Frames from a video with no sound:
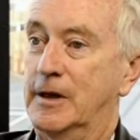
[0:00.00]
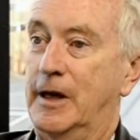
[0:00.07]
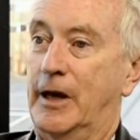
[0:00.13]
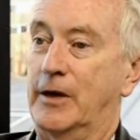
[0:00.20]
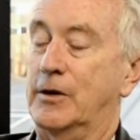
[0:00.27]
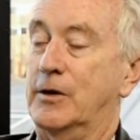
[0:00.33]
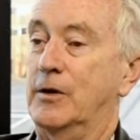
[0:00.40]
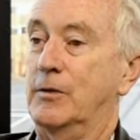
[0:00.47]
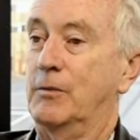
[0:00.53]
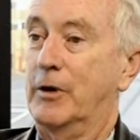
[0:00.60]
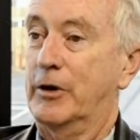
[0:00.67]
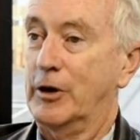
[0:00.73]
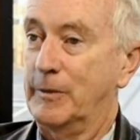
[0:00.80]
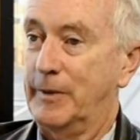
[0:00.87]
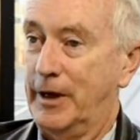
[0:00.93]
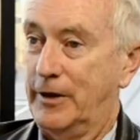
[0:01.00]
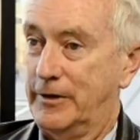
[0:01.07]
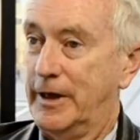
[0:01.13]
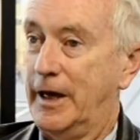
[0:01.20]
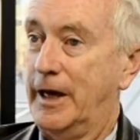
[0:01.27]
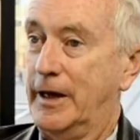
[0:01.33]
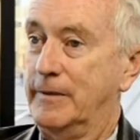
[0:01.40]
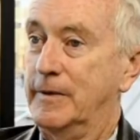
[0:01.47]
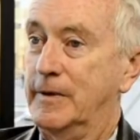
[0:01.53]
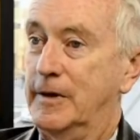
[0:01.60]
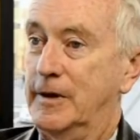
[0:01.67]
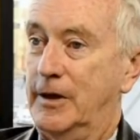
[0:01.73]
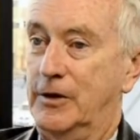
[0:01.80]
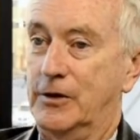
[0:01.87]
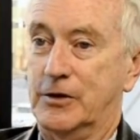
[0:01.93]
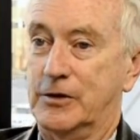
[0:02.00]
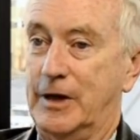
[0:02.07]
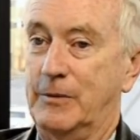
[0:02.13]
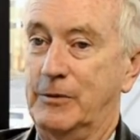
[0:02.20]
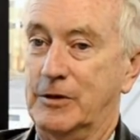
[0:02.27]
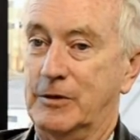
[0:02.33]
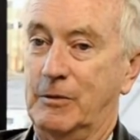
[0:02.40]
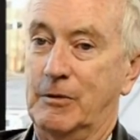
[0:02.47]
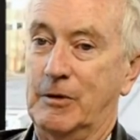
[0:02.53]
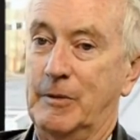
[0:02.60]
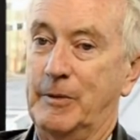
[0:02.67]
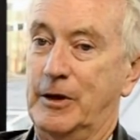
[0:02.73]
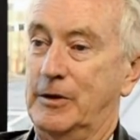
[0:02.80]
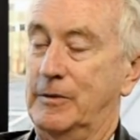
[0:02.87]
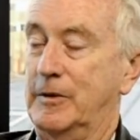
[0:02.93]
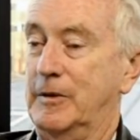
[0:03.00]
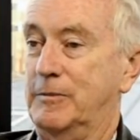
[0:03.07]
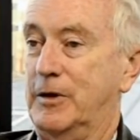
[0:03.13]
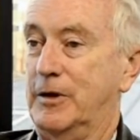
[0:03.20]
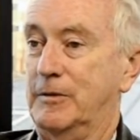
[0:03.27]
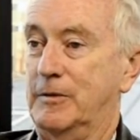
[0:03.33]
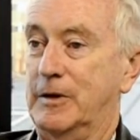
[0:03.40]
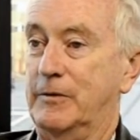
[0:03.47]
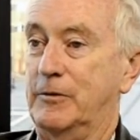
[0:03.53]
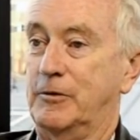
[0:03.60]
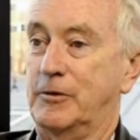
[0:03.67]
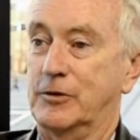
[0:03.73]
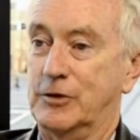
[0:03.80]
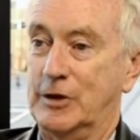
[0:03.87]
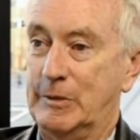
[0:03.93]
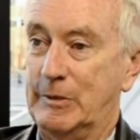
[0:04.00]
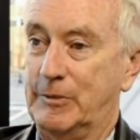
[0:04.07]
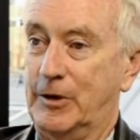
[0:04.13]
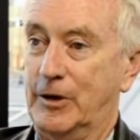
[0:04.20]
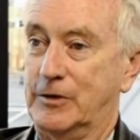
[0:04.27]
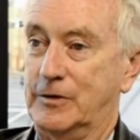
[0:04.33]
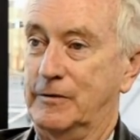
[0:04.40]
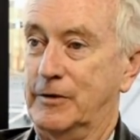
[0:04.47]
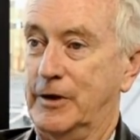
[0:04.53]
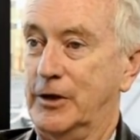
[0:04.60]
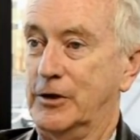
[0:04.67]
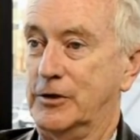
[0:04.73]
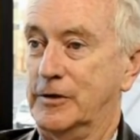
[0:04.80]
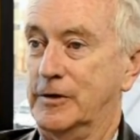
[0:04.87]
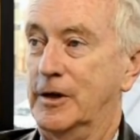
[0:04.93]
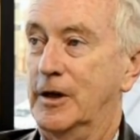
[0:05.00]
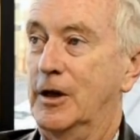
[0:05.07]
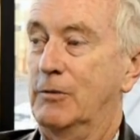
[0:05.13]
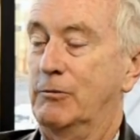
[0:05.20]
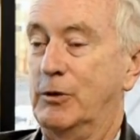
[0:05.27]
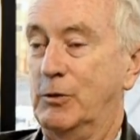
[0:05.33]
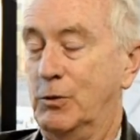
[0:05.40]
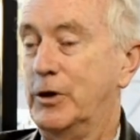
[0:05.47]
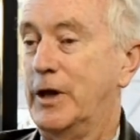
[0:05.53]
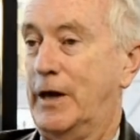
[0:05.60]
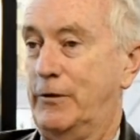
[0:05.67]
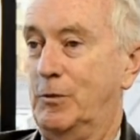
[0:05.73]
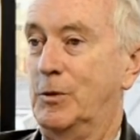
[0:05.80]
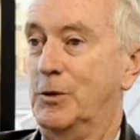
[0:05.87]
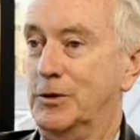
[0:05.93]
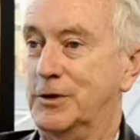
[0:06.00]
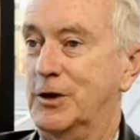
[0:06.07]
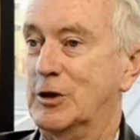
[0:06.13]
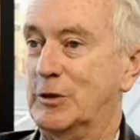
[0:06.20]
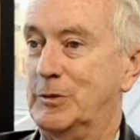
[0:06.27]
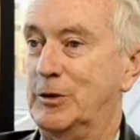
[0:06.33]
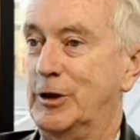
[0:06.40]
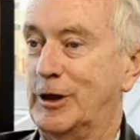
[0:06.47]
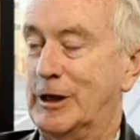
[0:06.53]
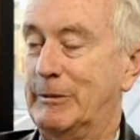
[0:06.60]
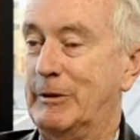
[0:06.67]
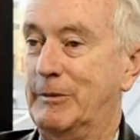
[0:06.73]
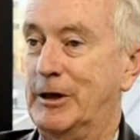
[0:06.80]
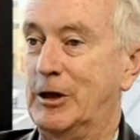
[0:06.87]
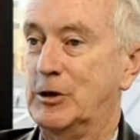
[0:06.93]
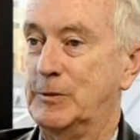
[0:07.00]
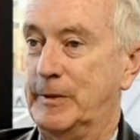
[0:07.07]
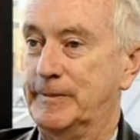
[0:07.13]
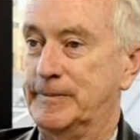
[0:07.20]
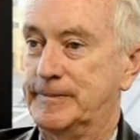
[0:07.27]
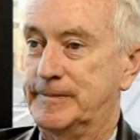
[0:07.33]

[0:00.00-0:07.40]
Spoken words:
and worry about that, in the same way as we worry about the level of consumer price inflation, we would have a more sensible economic management.